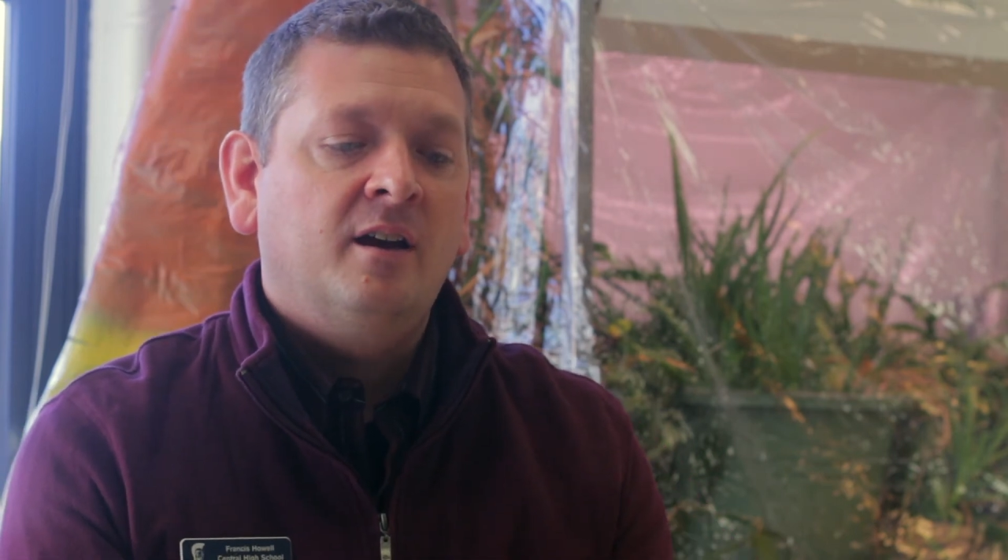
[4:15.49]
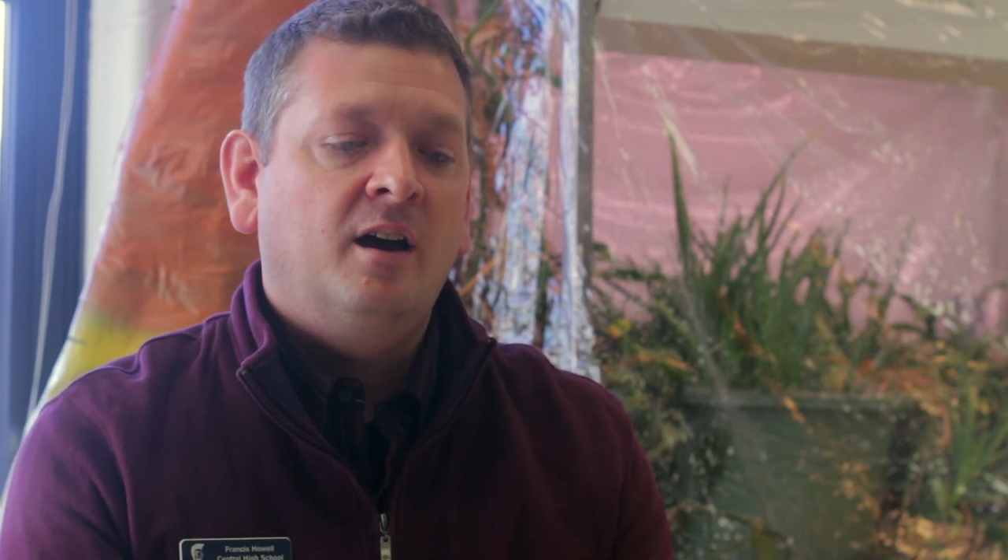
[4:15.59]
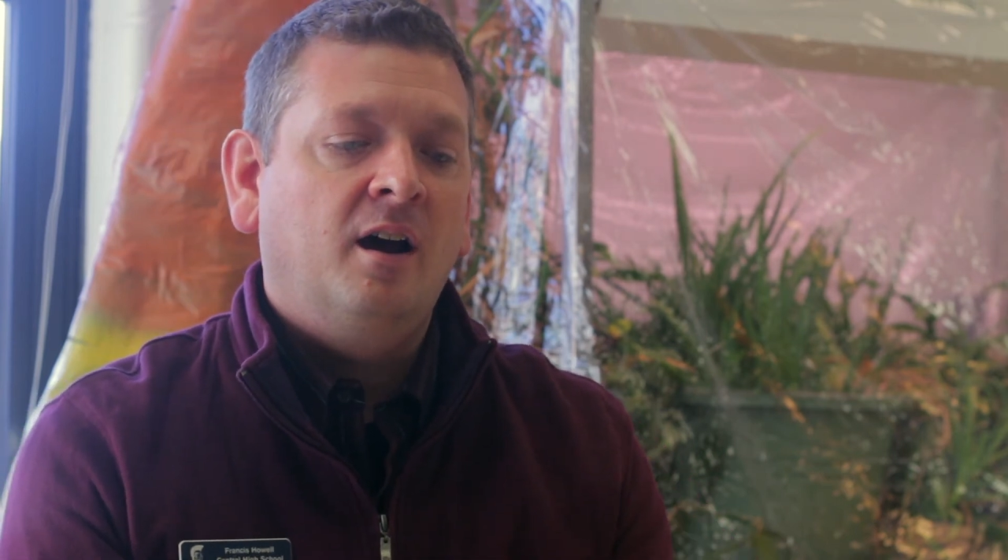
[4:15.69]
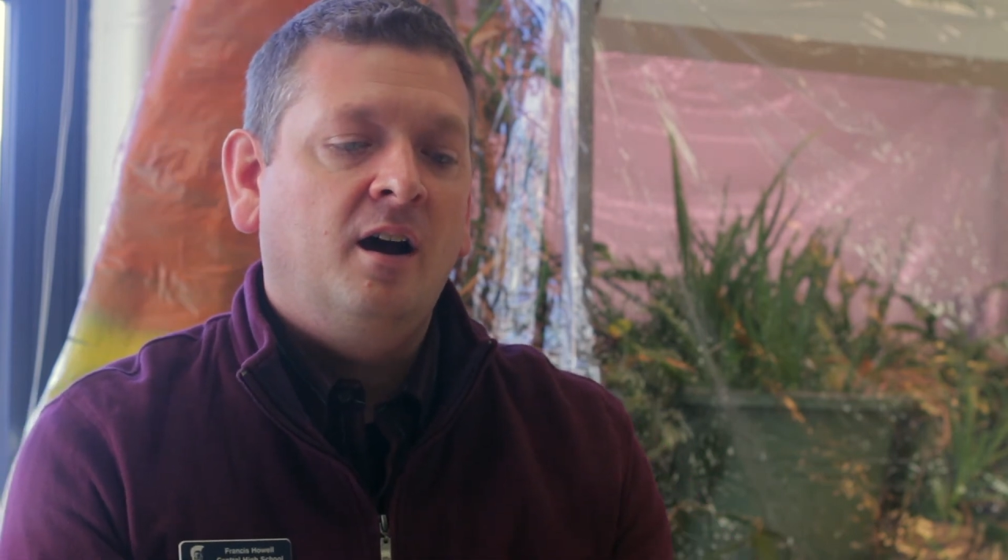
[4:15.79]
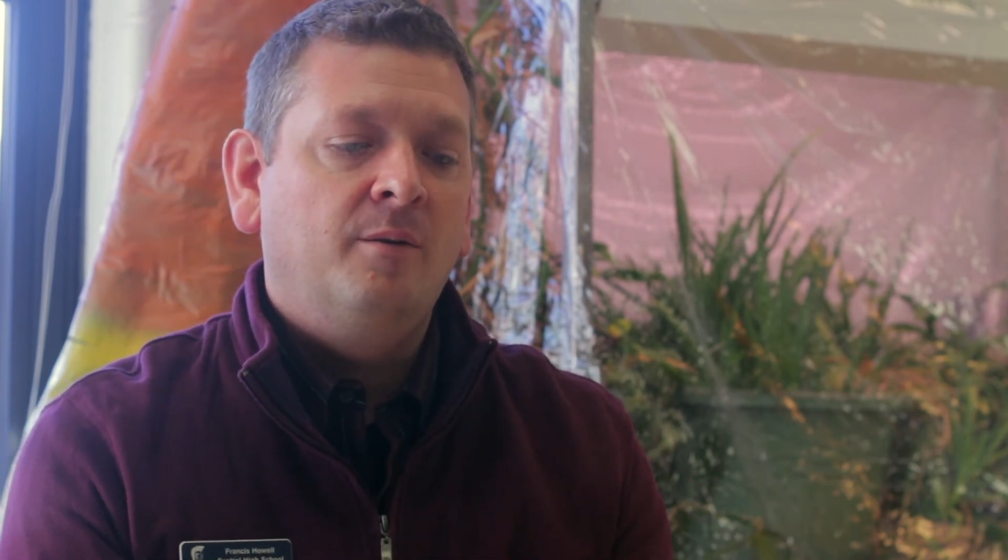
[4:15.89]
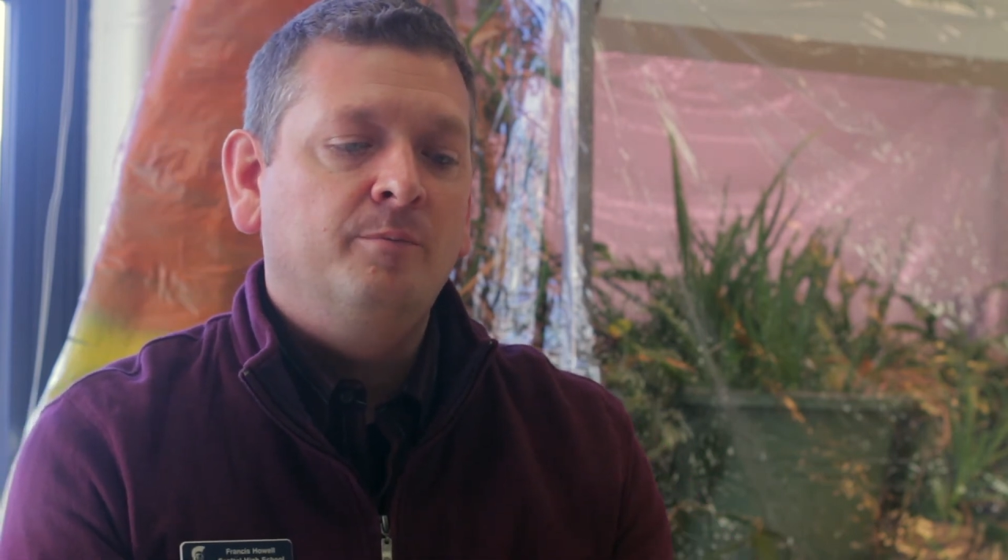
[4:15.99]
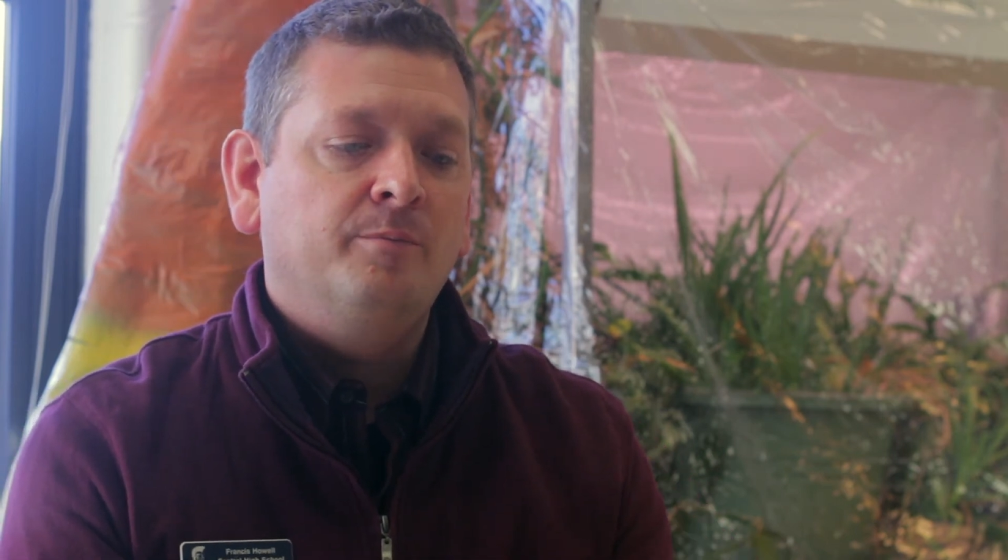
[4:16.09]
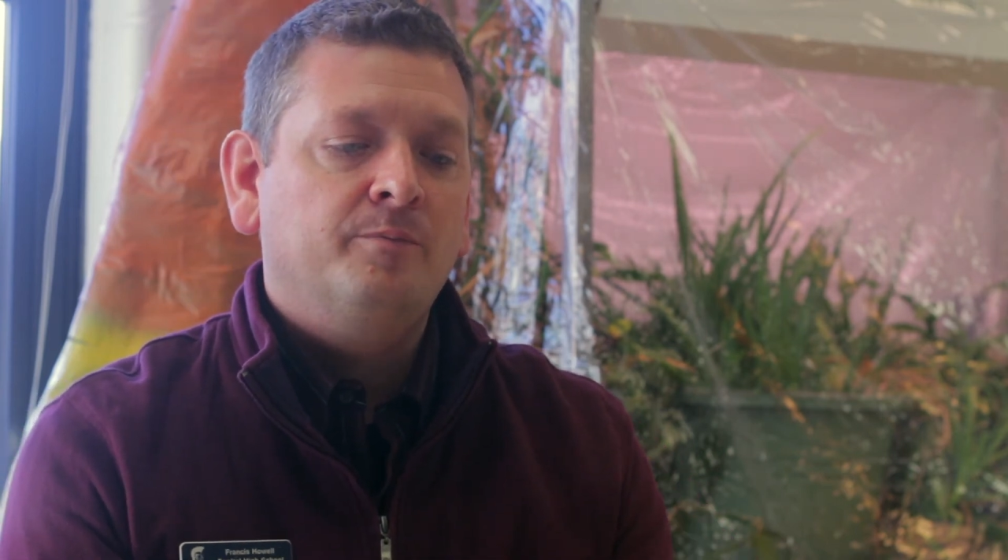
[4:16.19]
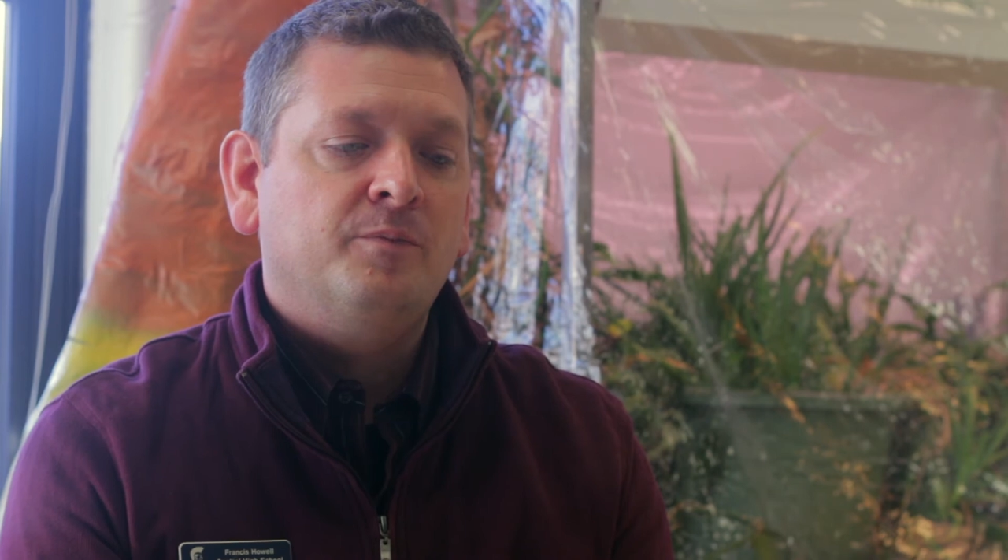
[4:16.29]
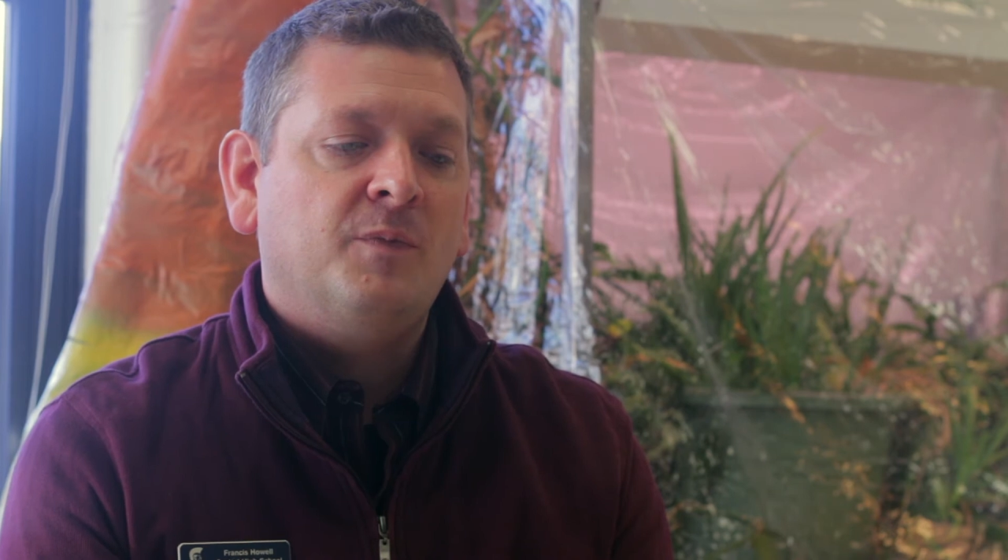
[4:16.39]

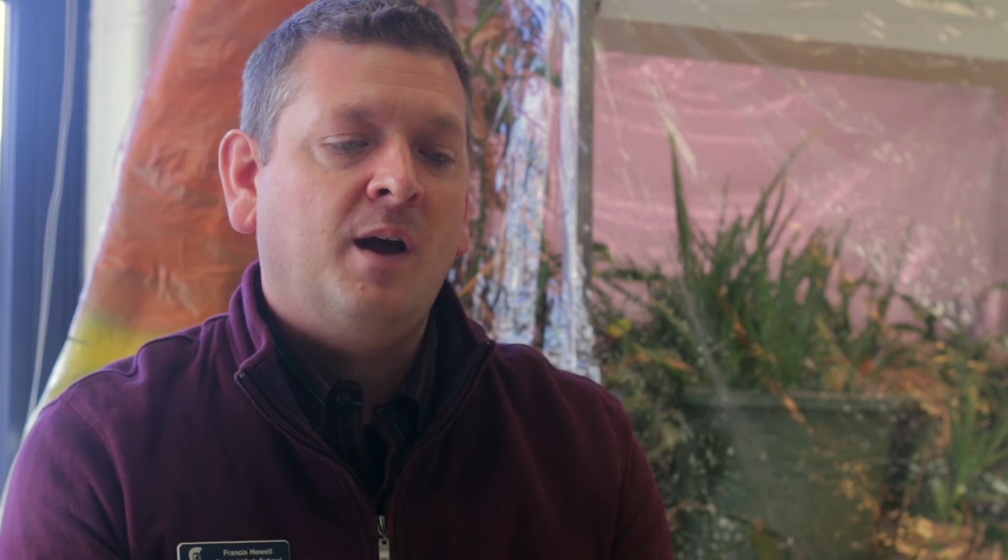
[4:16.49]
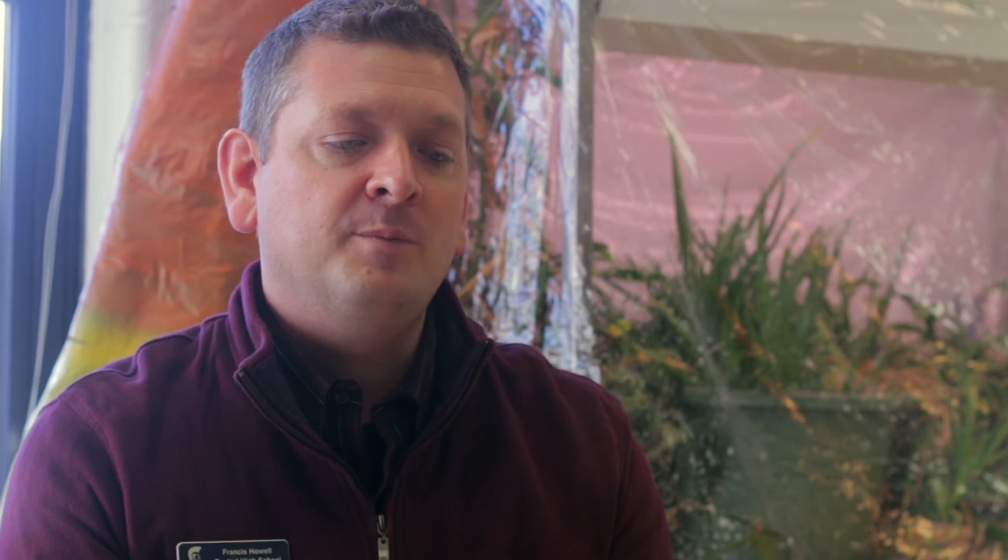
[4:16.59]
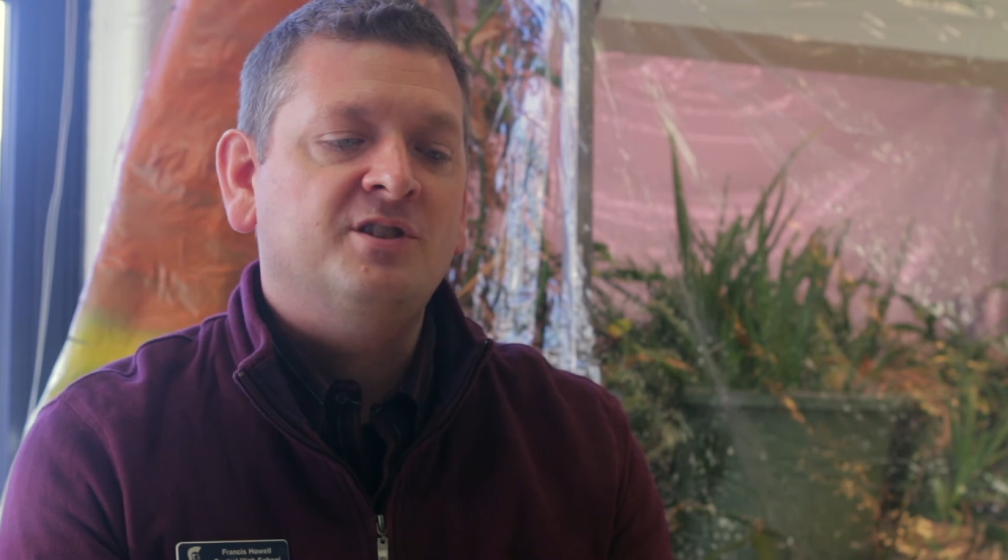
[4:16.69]
I'm